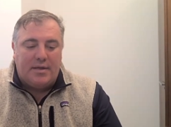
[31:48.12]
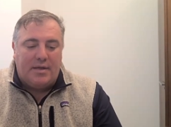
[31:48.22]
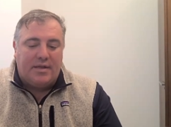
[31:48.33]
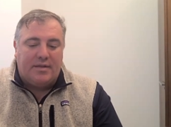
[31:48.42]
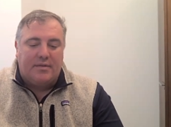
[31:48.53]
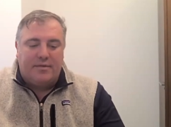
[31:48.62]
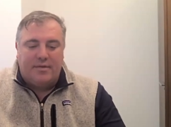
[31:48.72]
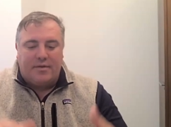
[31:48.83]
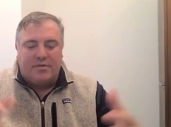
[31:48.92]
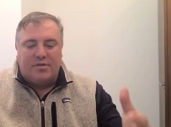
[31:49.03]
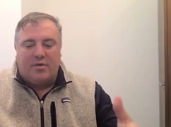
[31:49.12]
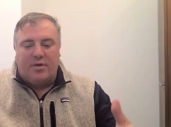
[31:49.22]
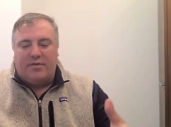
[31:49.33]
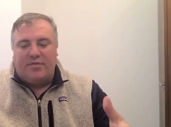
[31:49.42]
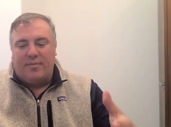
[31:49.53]
I think that, there's
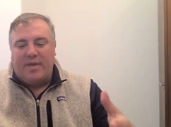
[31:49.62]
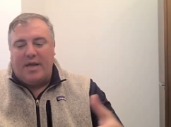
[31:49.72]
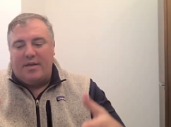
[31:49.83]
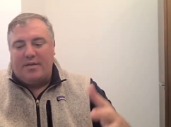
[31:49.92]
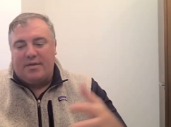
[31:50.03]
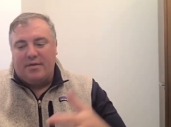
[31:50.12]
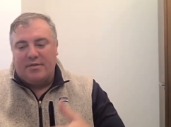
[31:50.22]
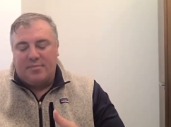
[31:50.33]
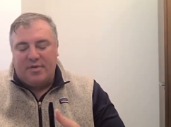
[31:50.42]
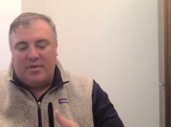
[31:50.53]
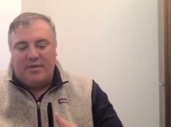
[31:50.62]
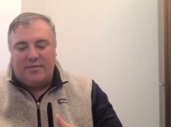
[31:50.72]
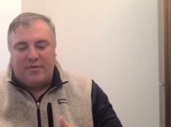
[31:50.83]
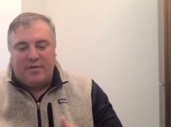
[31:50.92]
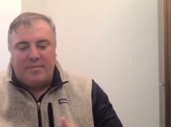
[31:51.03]
learnings from that. I think there's
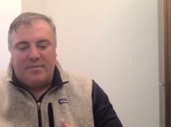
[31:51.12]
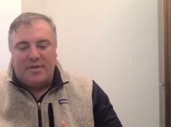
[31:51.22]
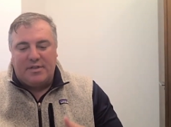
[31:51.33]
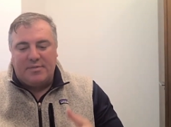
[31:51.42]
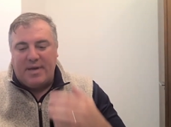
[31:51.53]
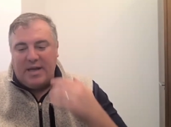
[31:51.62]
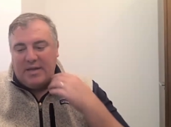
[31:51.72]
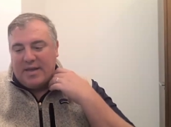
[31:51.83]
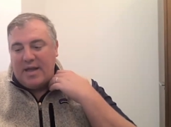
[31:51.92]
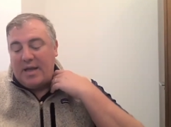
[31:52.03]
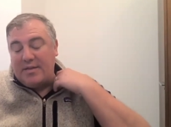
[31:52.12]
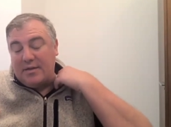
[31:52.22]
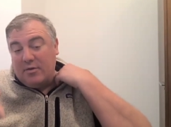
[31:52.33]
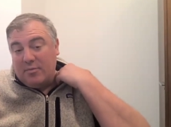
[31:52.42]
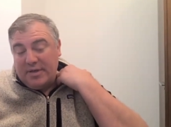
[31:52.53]
ability for them to expand that. I
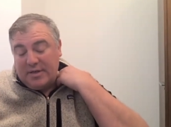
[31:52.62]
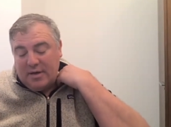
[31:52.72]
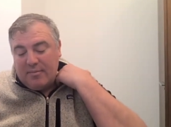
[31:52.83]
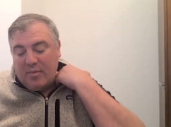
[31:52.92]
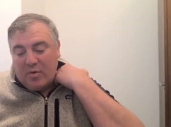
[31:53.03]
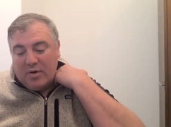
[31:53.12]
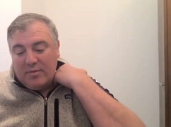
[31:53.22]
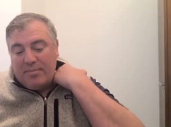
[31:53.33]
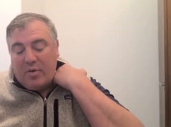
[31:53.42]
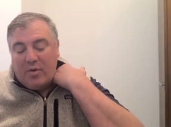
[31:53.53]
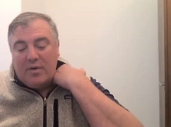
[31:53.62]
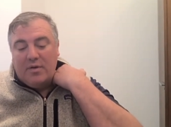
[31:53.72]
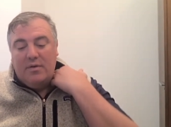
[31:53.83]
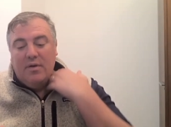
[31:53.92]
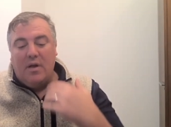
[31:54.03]
think it will become more
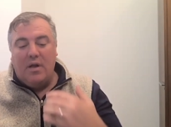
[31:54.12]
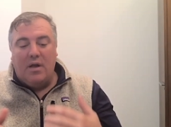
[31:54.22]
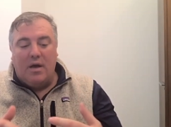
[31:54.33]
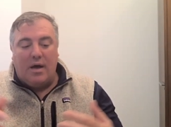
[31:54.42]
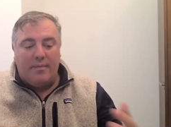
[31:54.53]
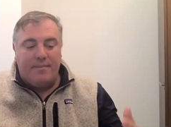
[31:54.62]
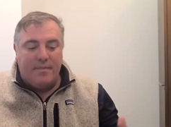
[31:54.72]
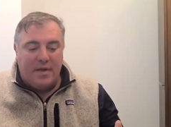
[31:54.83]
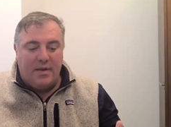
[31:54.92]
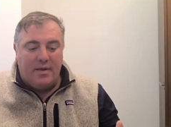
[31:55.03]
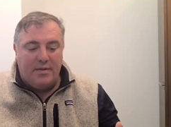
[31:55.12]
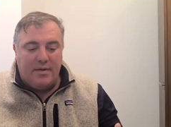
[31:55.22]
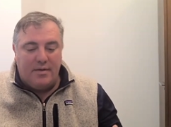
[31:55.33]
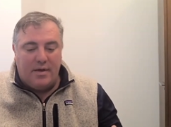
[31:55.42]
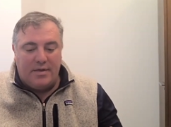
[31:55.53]
important. And
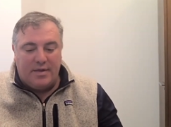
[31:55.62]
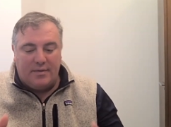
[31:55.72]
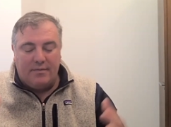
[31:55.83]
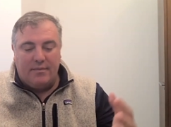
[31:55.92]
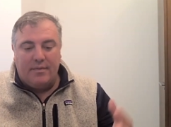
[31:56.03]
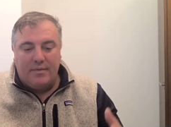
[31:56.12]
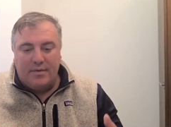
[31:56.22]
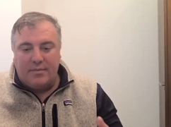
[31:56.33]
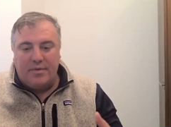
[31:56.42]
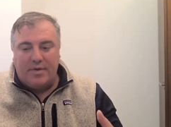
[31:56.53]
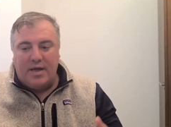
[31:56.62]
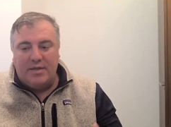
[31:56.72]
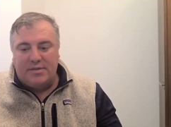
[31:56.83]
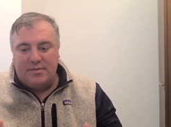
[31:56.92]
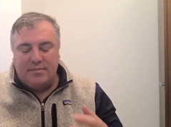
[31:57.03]
I think, you
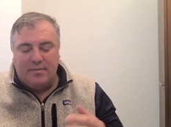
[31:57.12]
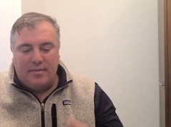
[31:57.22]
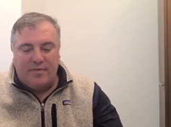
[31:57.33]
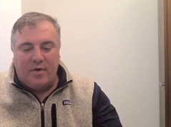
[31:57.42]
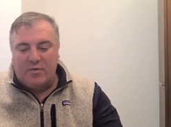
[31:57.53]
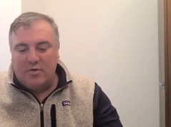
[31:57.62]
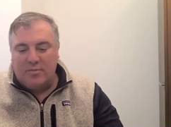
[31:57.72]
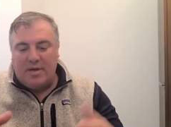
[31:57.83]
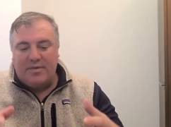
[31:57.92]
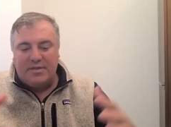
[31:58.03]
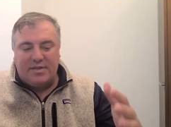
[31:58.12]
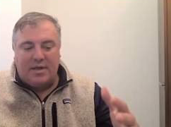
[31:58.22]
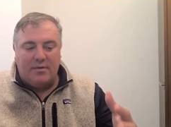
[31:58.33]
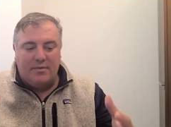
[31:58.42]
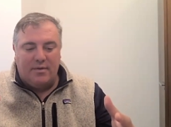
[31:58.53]
guys are vocal about this,
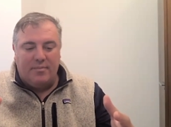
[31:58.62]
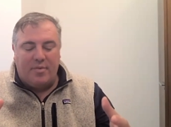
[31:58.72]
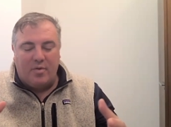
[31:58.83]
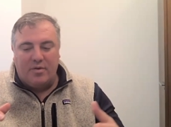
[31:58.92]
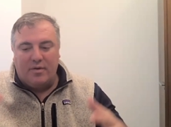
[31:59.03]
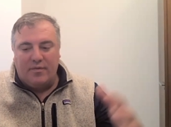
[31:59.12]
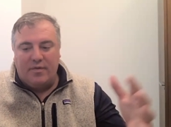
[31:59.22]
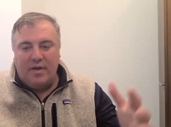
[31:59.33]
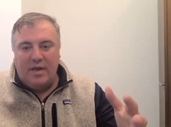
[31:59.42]
how the importance of